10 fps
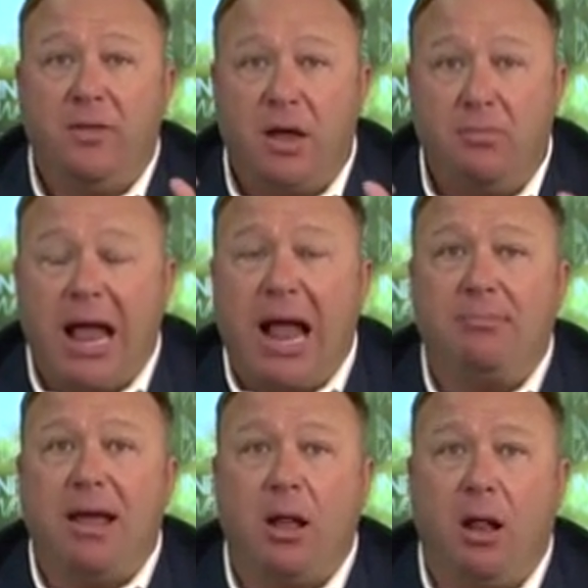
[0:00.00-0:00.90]
the
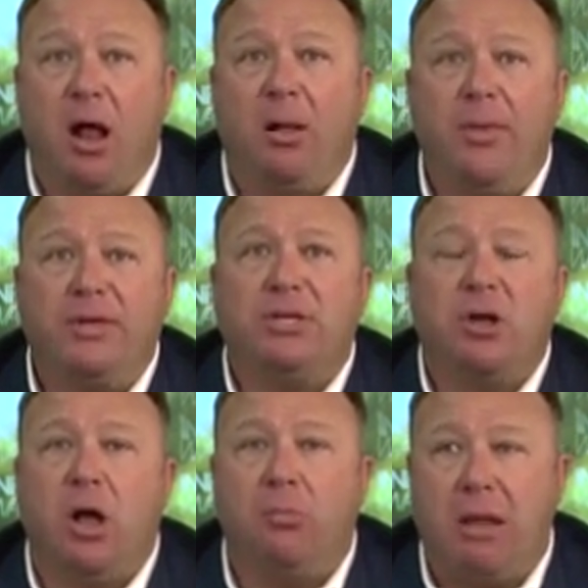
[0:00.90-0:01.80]
blackmail, this is
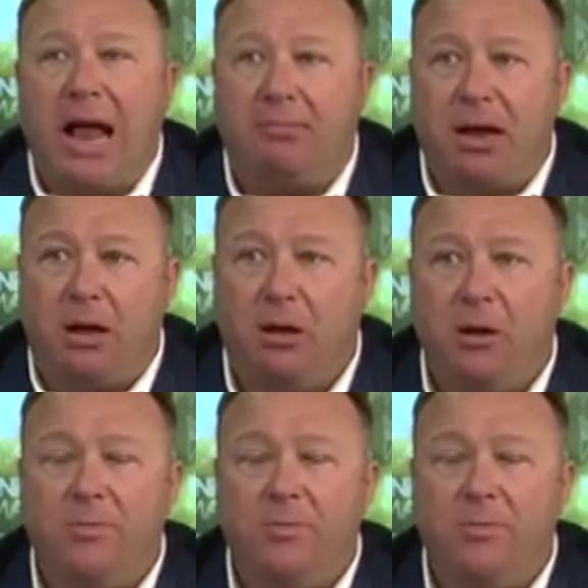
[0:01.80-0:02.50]
all blackmail.